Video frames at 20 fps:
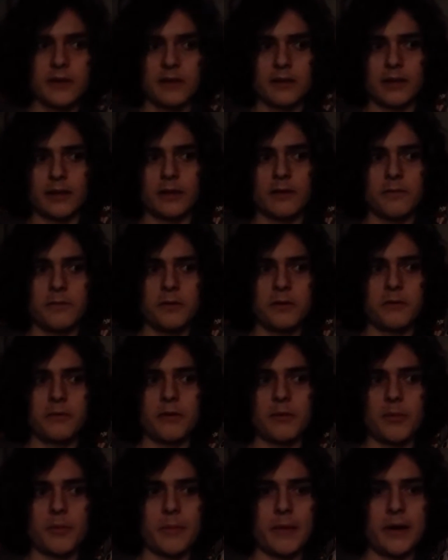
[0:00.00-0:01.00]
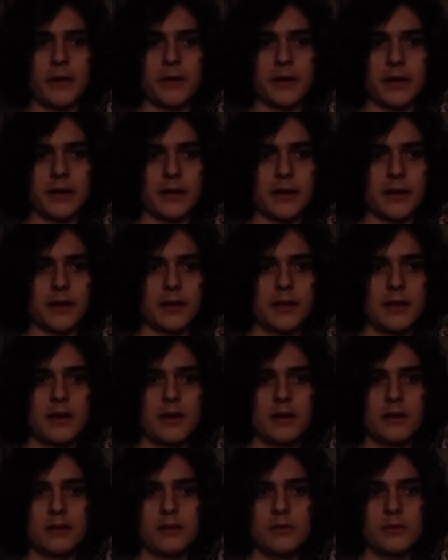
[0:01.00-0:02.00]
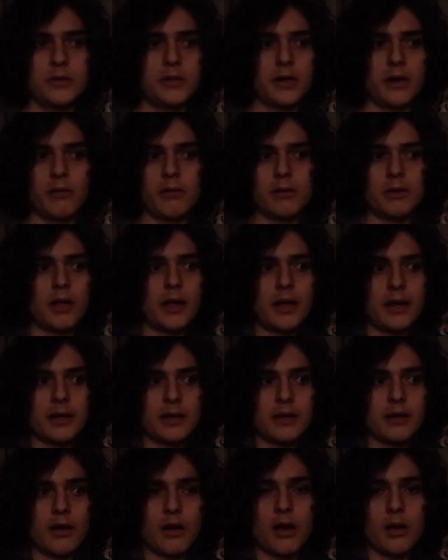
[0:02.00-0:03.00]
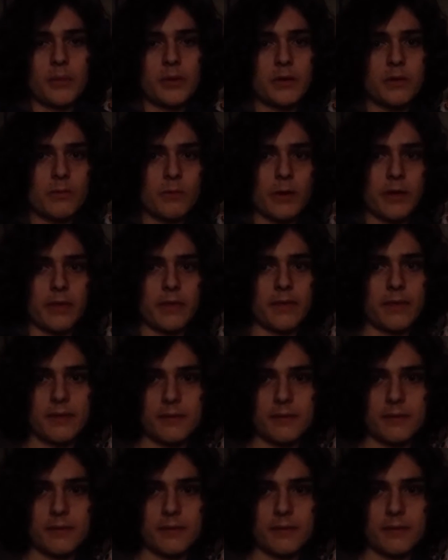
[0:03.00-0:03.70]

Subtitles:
Like if you're from America, you share a lot in common with